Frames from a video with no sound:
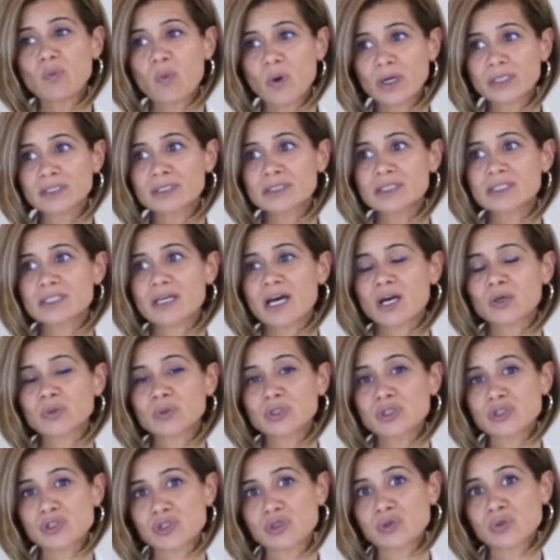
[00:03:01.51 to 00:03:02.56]
want our
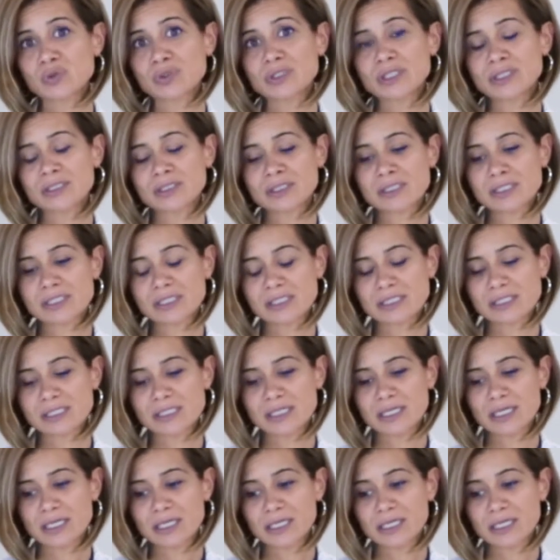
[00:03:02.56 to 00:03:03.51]
students